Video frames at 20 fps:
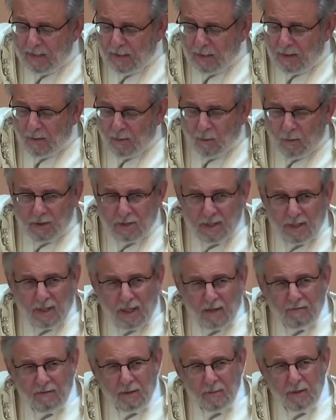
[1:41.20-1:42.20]
was
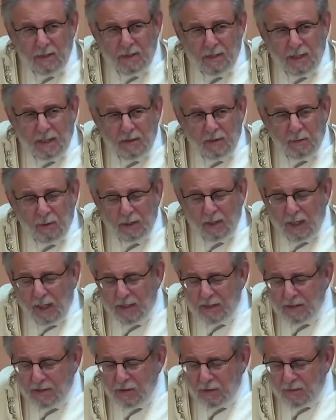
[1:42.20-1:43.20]
enough to be sent to a
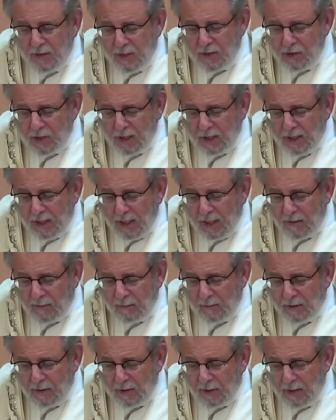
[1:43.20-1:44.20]
concentration camp,
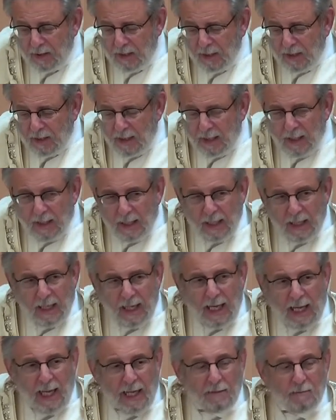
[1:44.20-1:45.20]

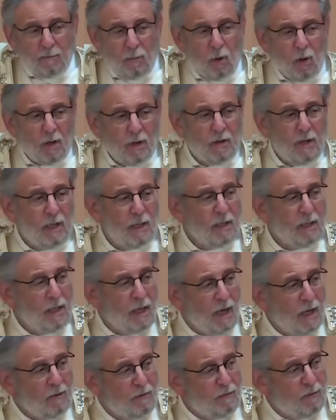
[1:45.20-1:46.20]
and more than
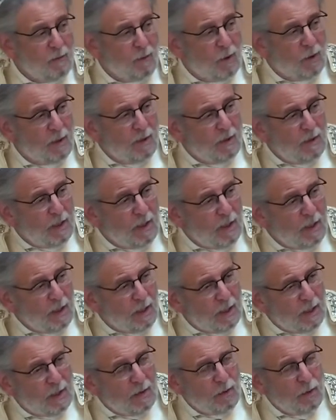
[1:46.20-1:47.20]
enough for
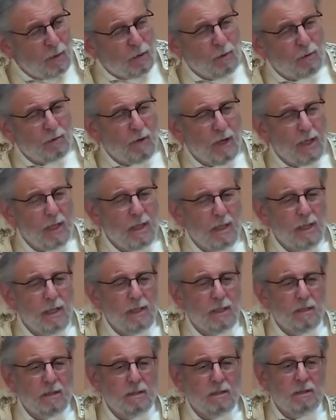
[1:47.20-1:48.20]
the
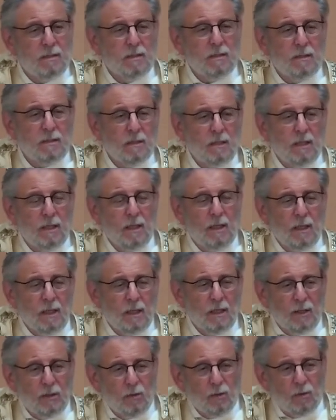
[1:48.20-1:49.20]
Ukrainian
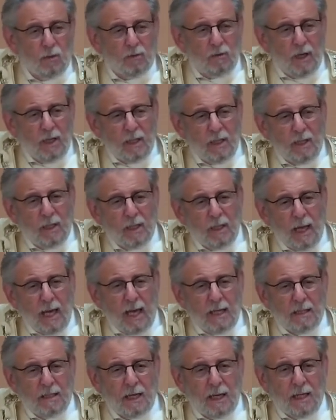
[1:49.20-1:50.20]

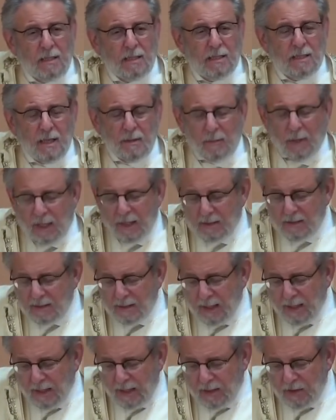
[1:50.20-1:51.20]
anti-Semites
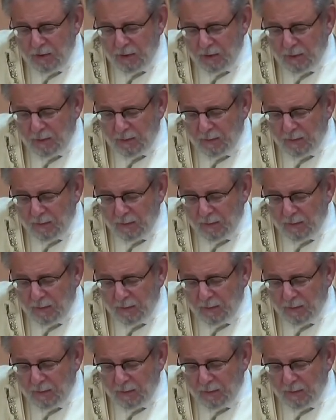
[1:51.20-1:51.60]
to hate you.